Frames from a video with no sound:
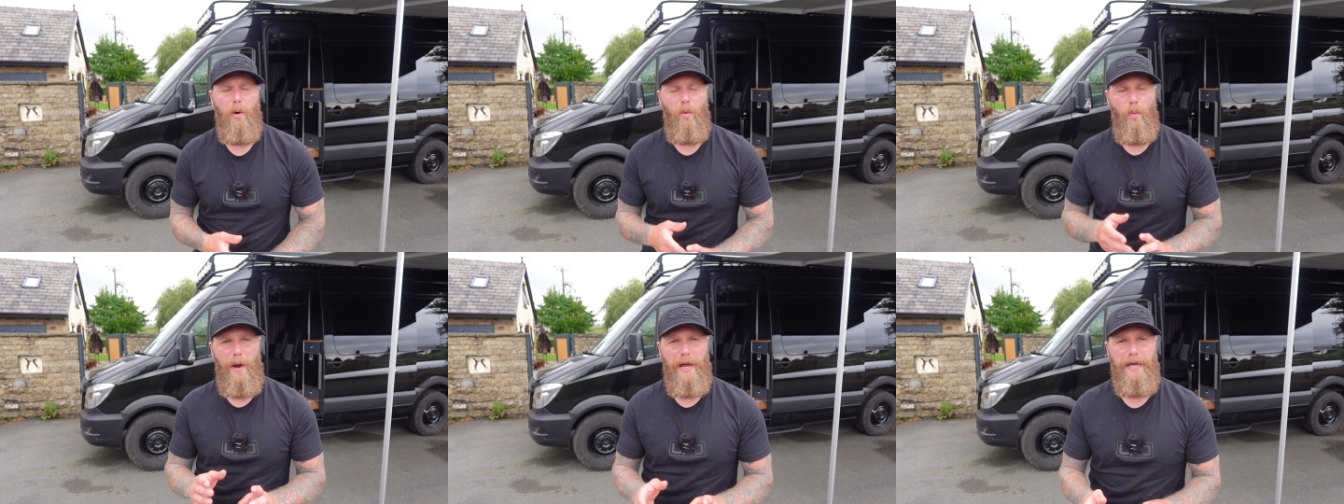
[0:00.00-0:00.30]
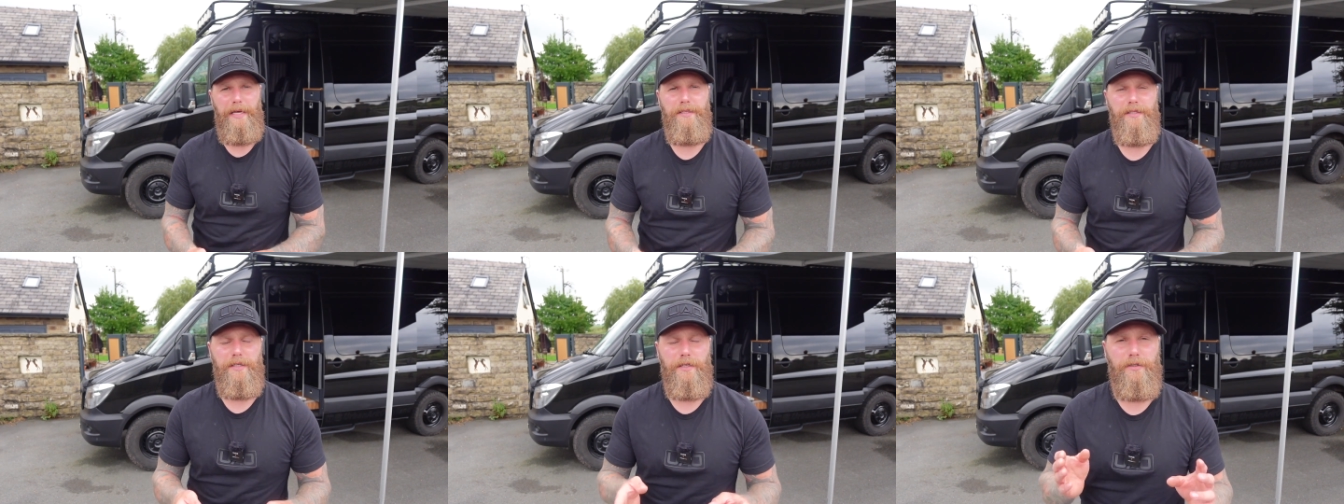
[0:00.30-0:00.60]

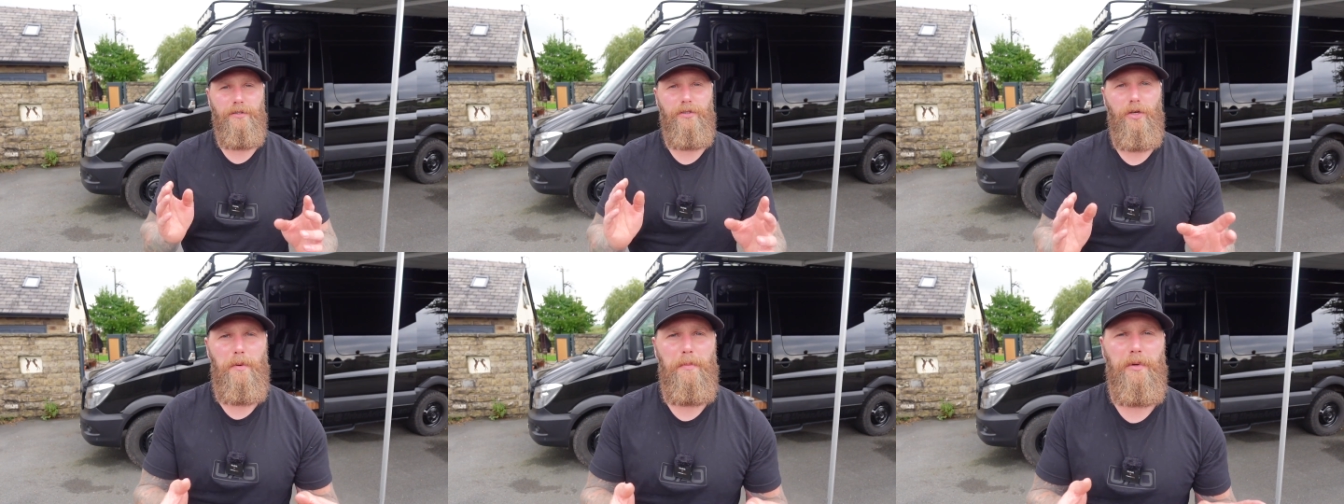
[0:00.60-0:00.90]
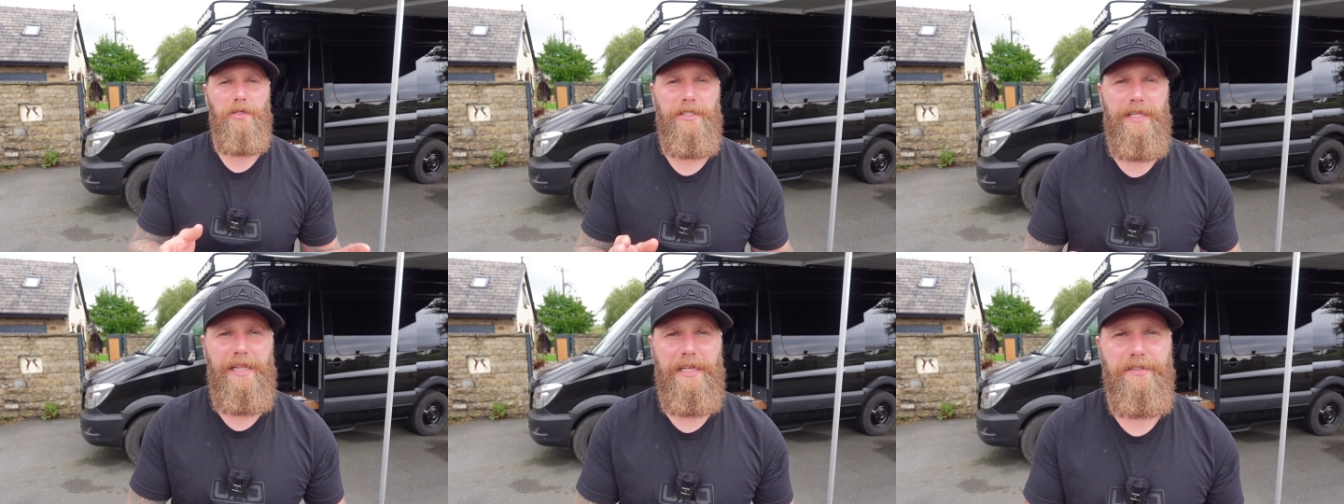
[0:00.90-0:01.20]
weighs so
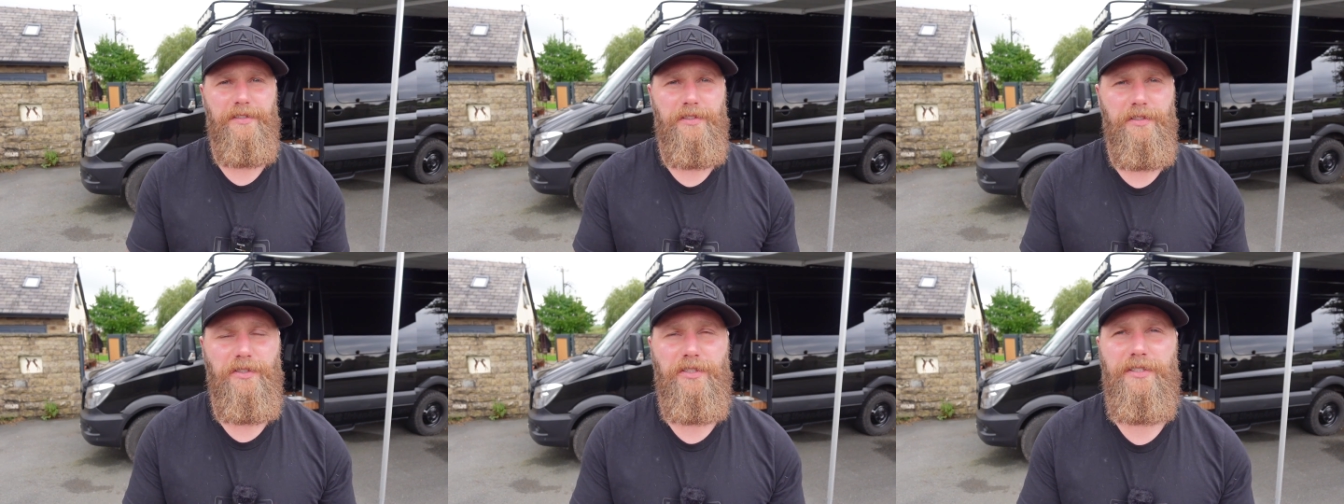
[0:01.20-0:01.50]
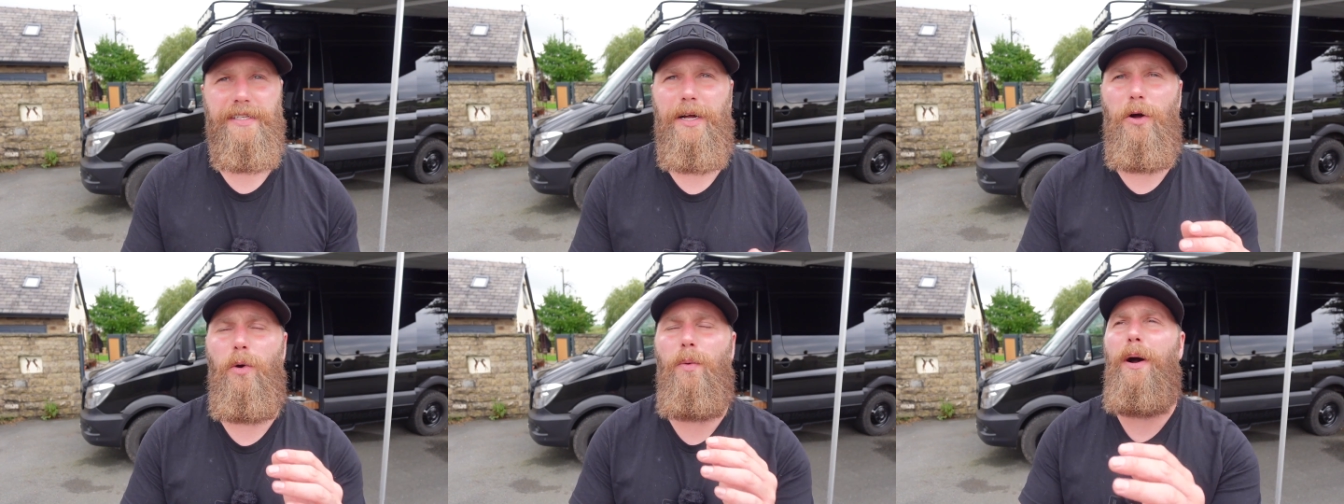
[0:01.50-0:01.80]
much less than
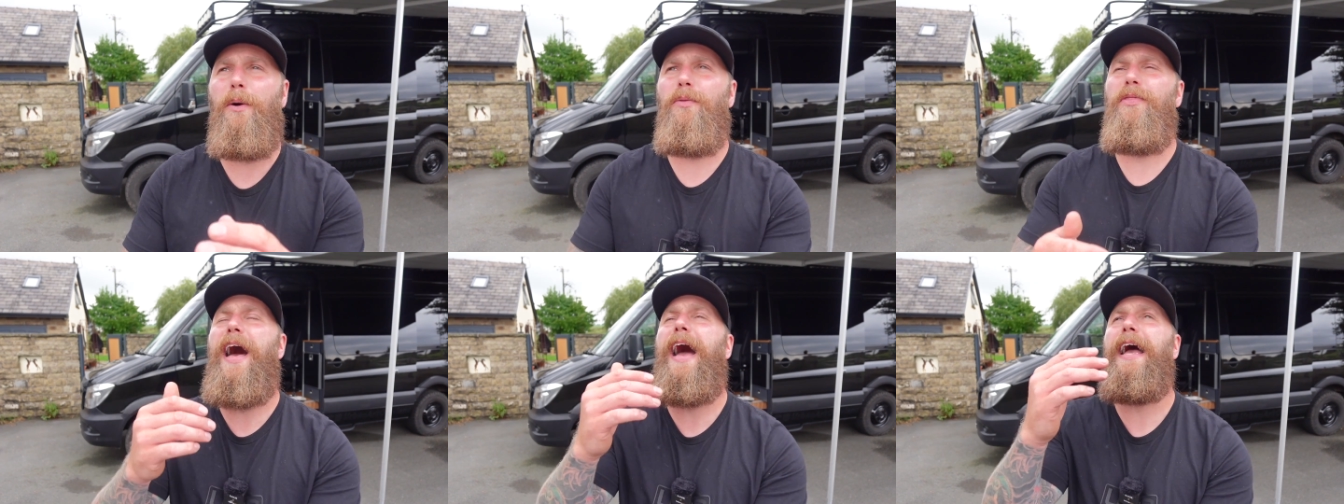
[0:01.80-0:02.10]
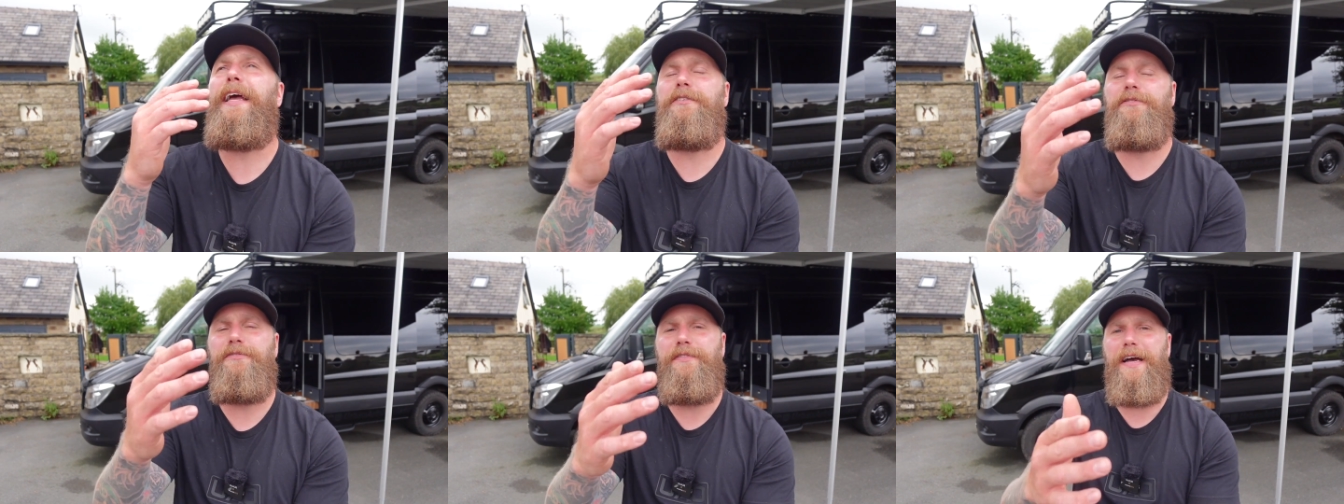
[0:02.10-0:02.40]
steel. Well,
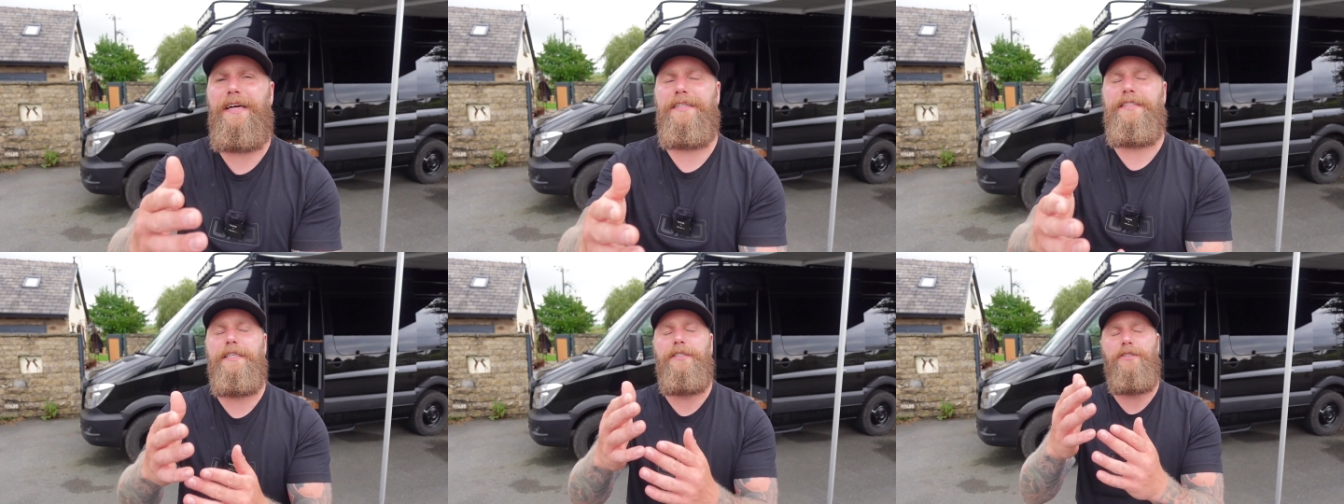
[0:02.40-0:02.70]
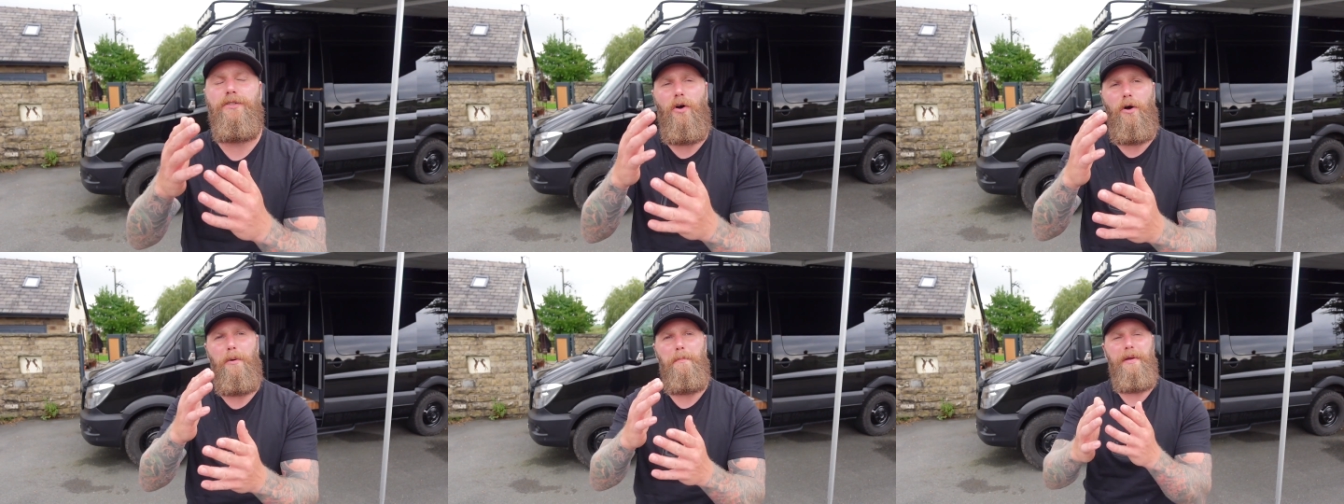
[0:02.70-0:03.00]
that in fact
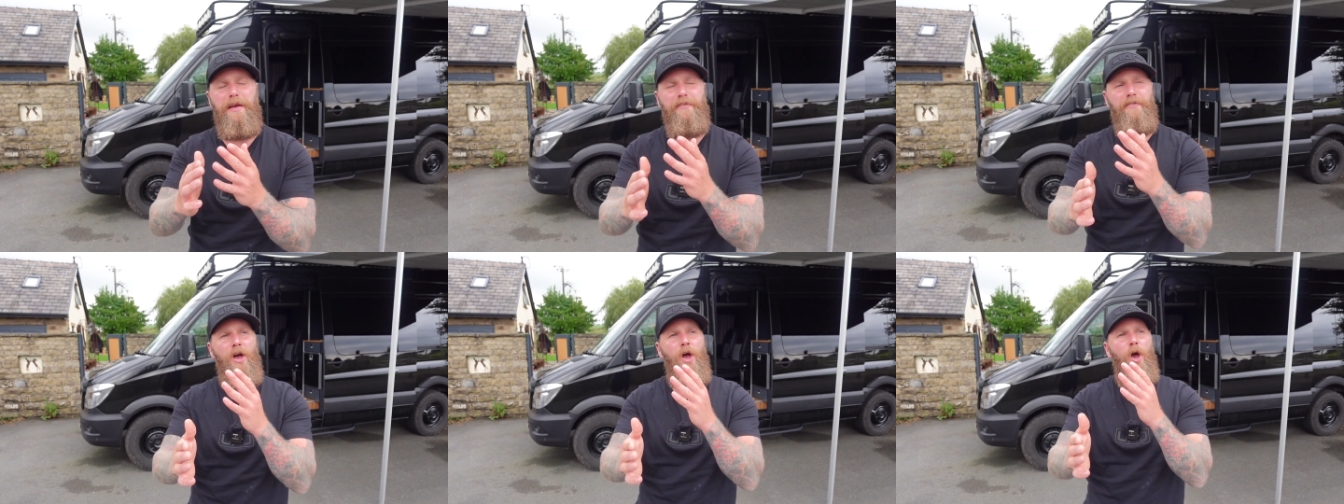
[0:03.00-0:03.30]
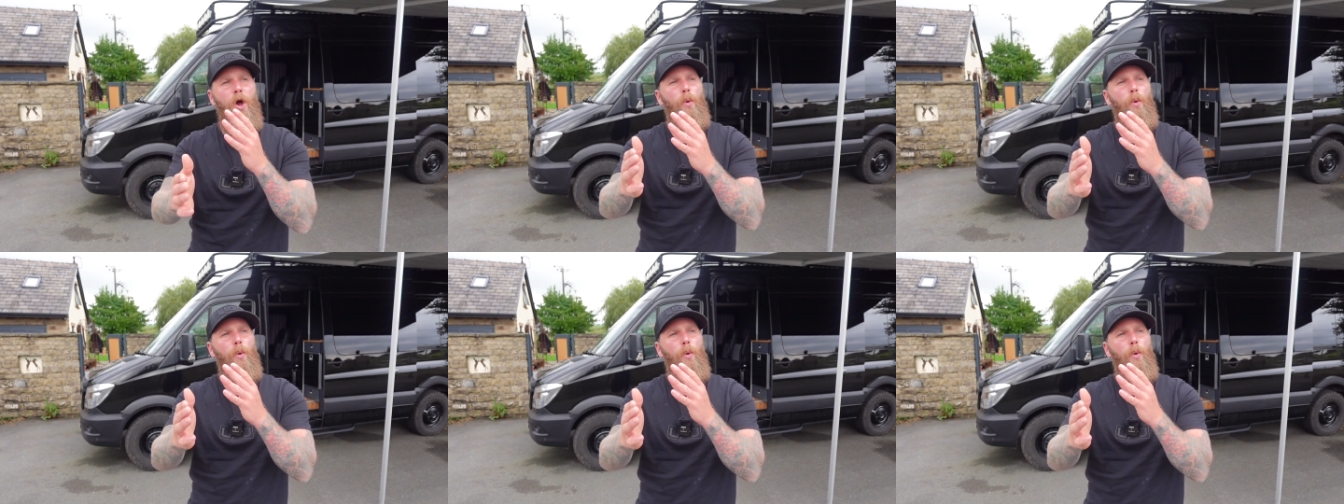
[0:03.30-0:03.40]
is not a myth.